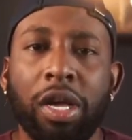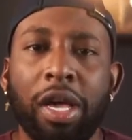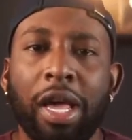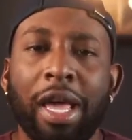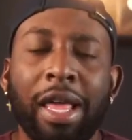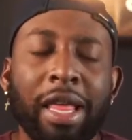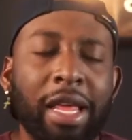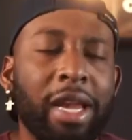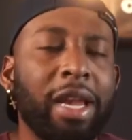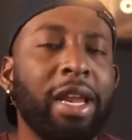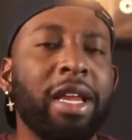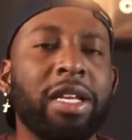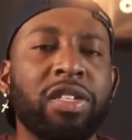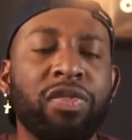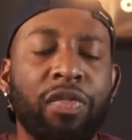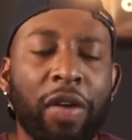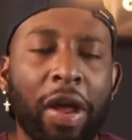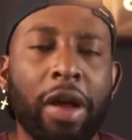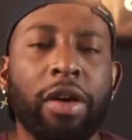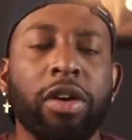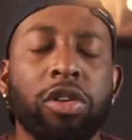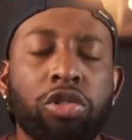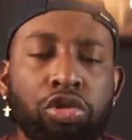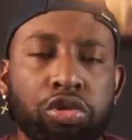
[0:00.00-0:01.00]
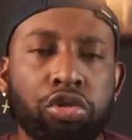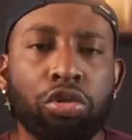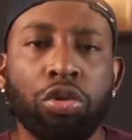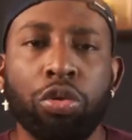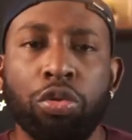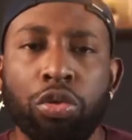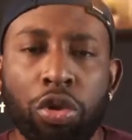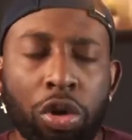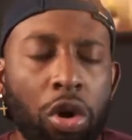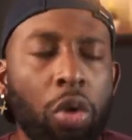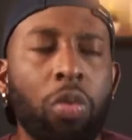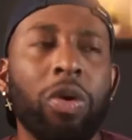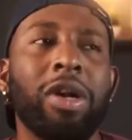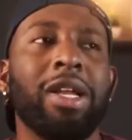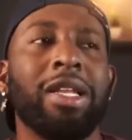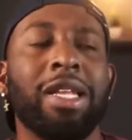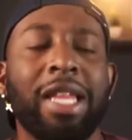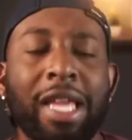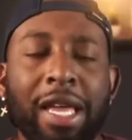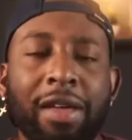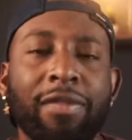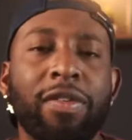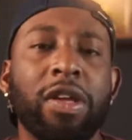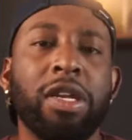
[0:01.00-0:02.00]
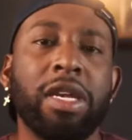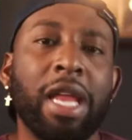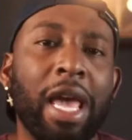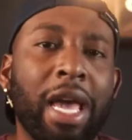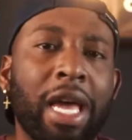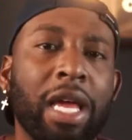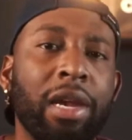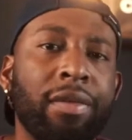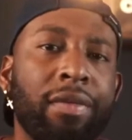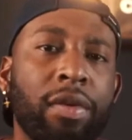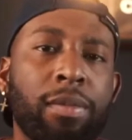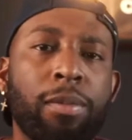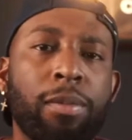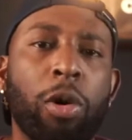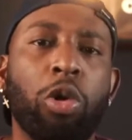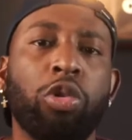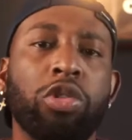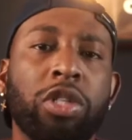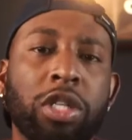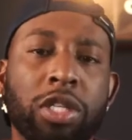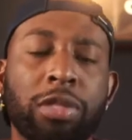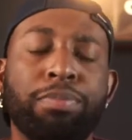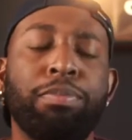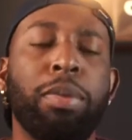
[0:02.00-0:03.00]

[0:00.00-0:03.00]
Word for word: And it is very true. You don't want to live in negative emotions.